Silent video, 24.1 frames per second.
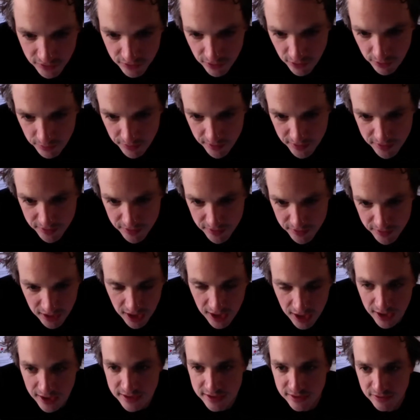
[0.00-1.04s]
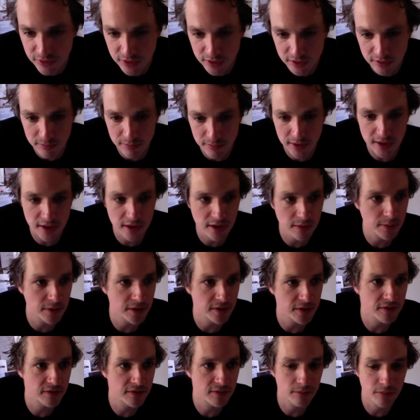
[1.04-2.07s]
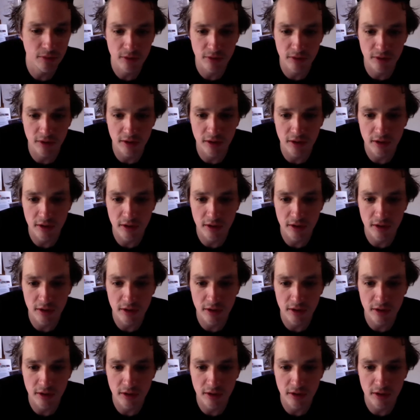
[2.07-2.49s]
up those guys if we could make it a bit smaller.